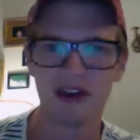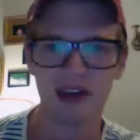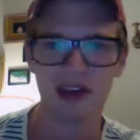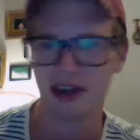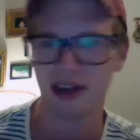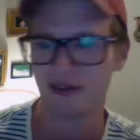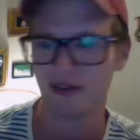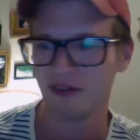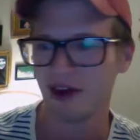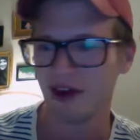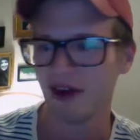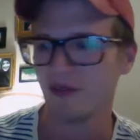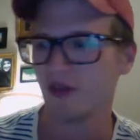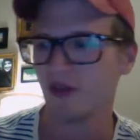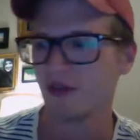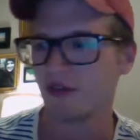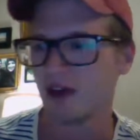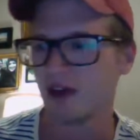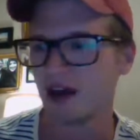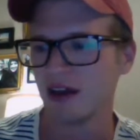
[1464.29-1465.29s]
Like if I
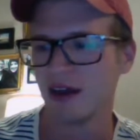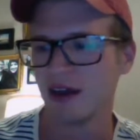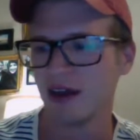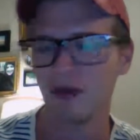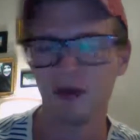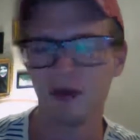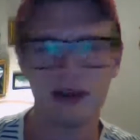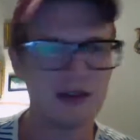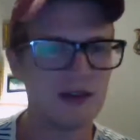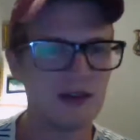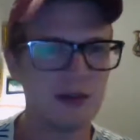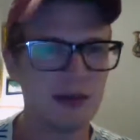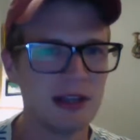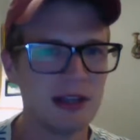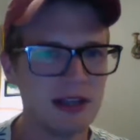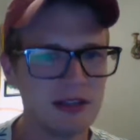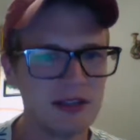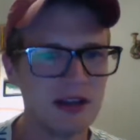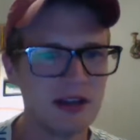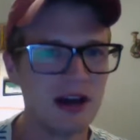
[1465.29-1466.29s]
ever find like
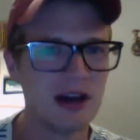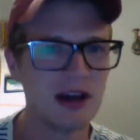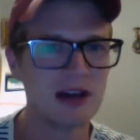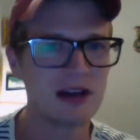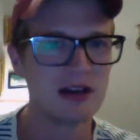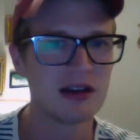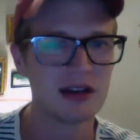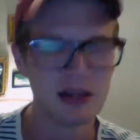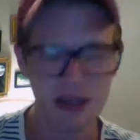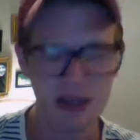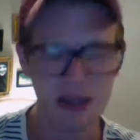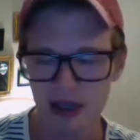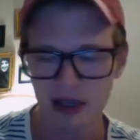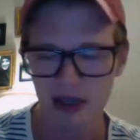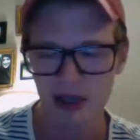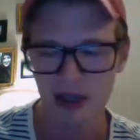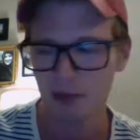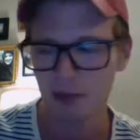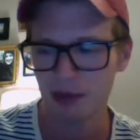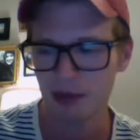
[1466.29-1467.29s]
recipes on
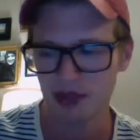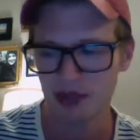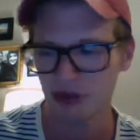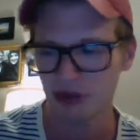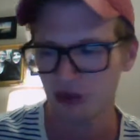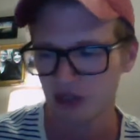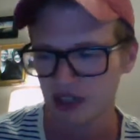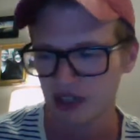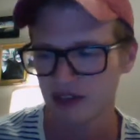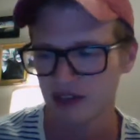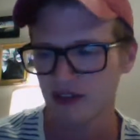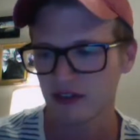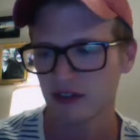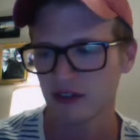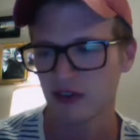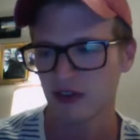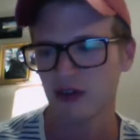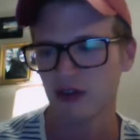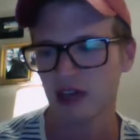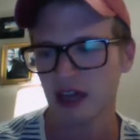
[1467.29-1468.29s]
Pinterest,
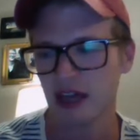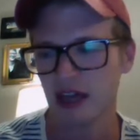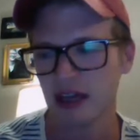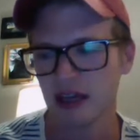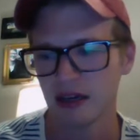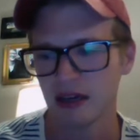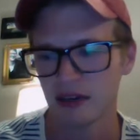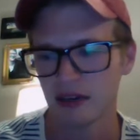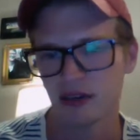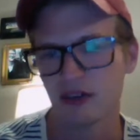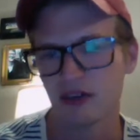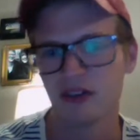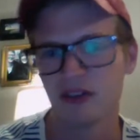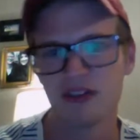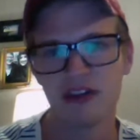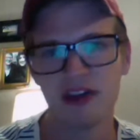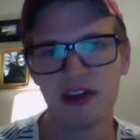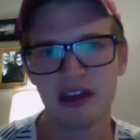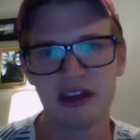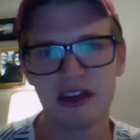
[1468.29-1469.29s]
or like
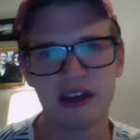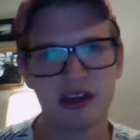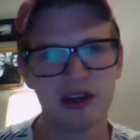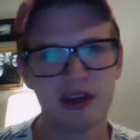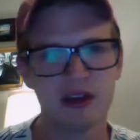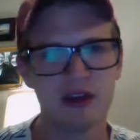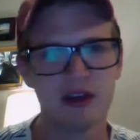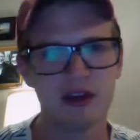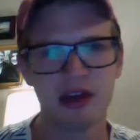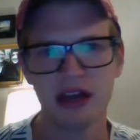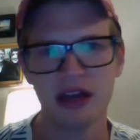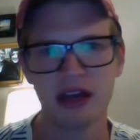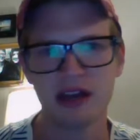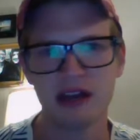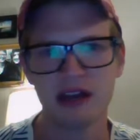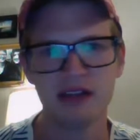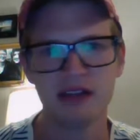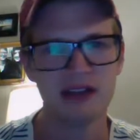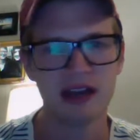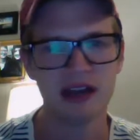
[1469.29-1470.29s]
just like another like
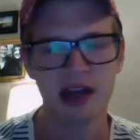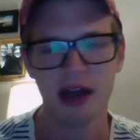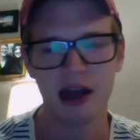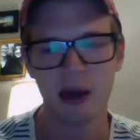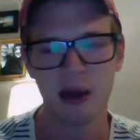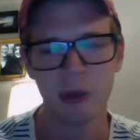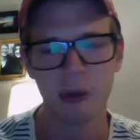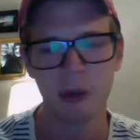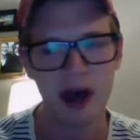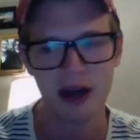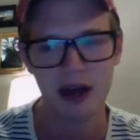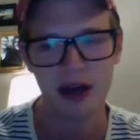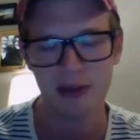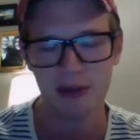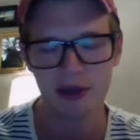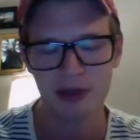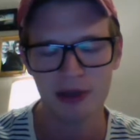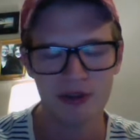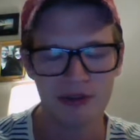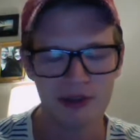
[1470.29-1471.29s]
DIY on
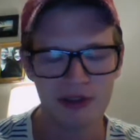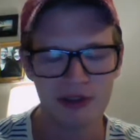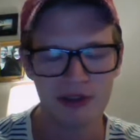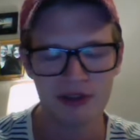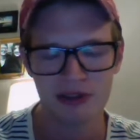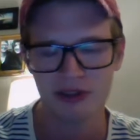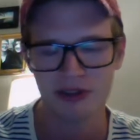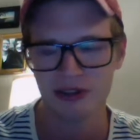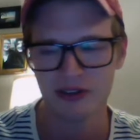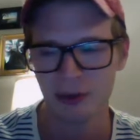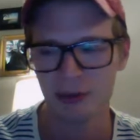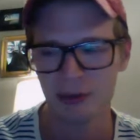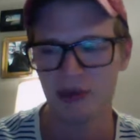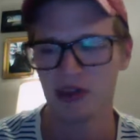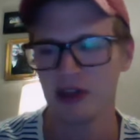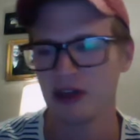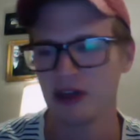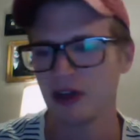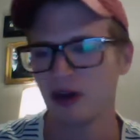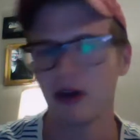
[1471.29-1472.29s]
Pinterest or
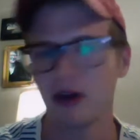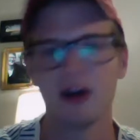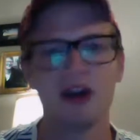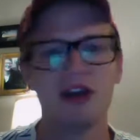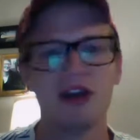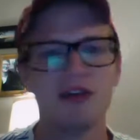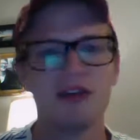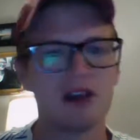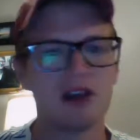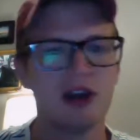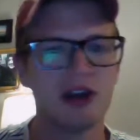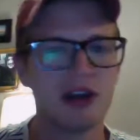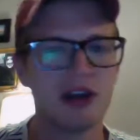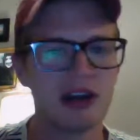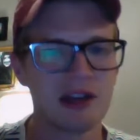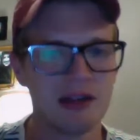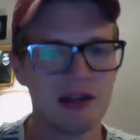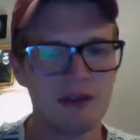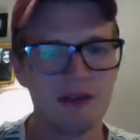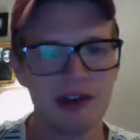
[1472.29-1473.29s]
something, or even on
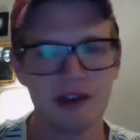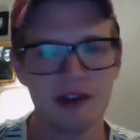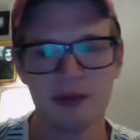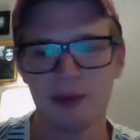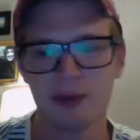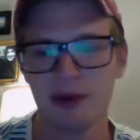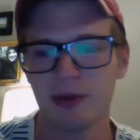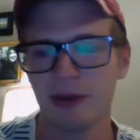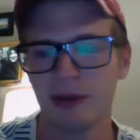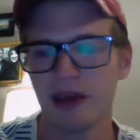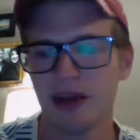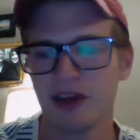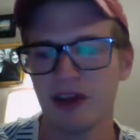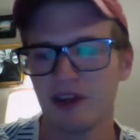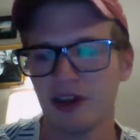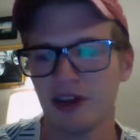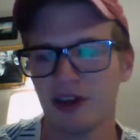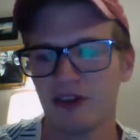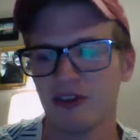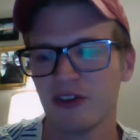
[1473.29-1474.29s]
like the Facebook page,
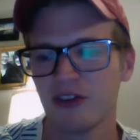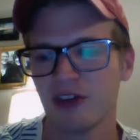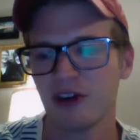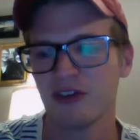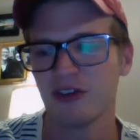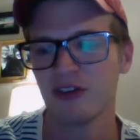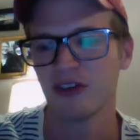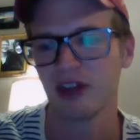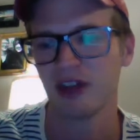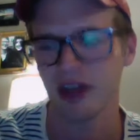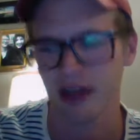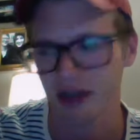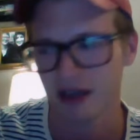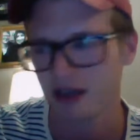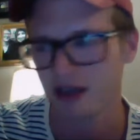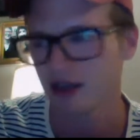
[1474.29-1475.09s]
I'll start to like